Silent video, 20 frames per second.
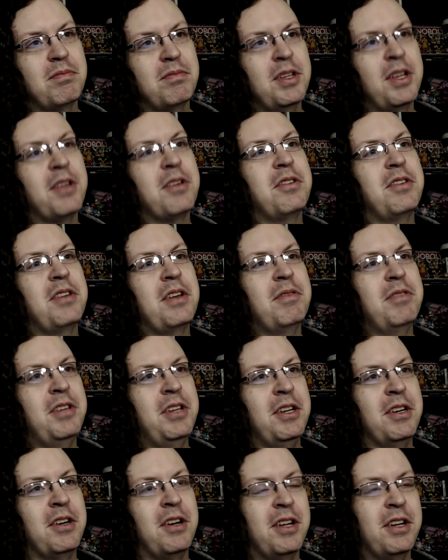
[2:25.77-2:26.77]
The other
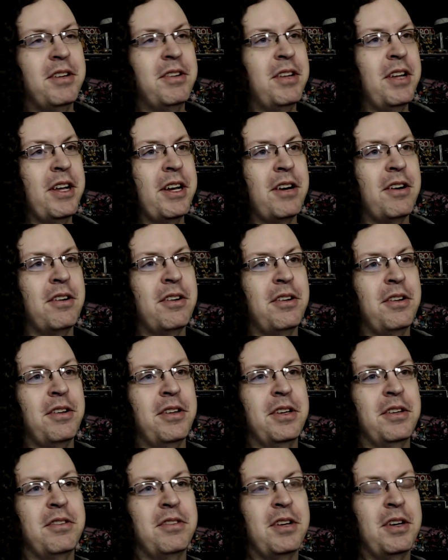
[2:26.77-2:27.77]
17 all had like art on the
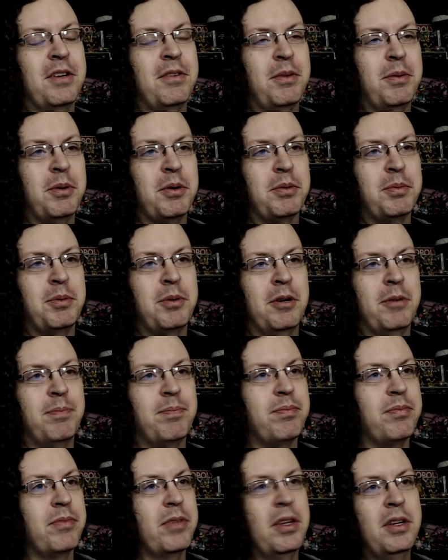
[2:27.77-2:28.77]
inside for the most part.
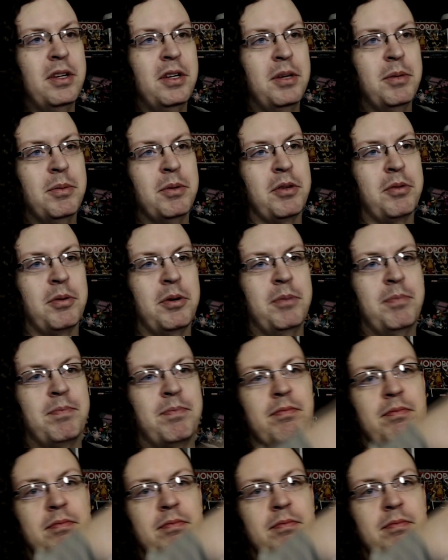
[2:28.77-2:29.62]
This one,